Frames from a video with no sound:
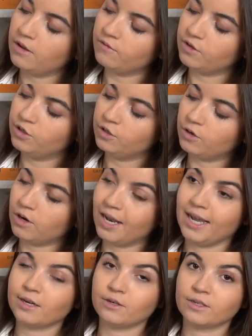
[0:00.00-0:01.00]
the Dior
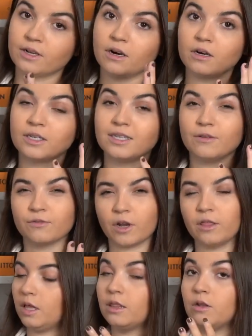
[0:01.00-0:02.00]
letters are
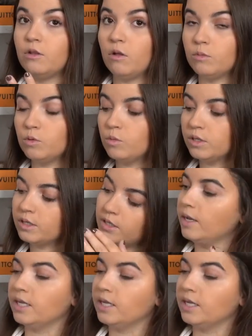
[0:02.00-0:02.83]
different than the normal ones.